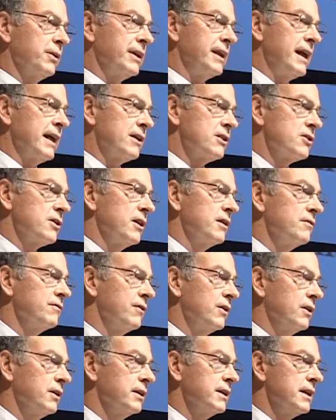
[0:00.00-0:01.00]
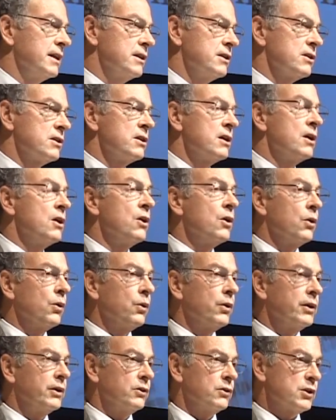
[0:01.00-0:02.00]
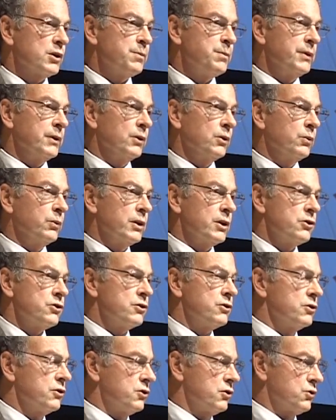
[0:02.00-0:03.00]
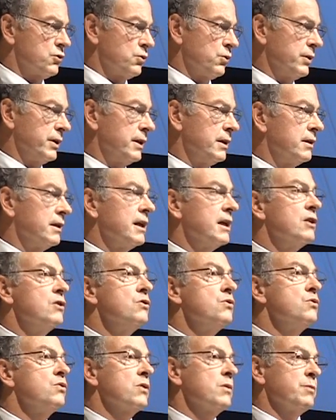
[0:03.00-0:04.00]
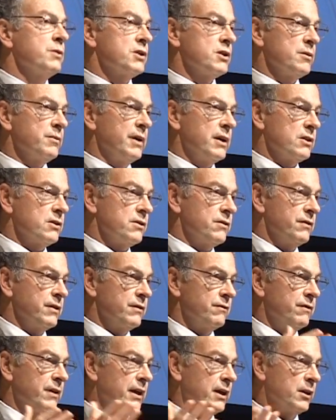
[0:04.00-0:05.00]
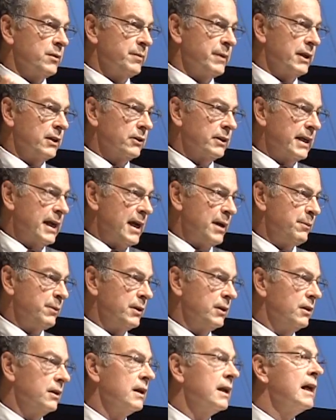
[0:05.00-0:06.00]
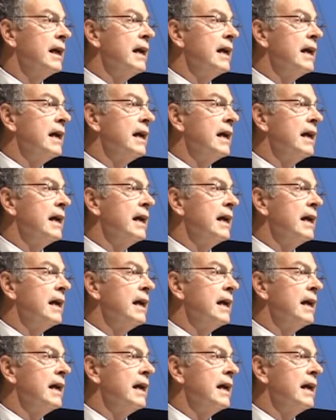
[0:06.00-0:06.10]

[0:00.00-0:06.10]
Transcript: the Exxon Valdez oil spill, which destroyed enormous amounts of environmental capital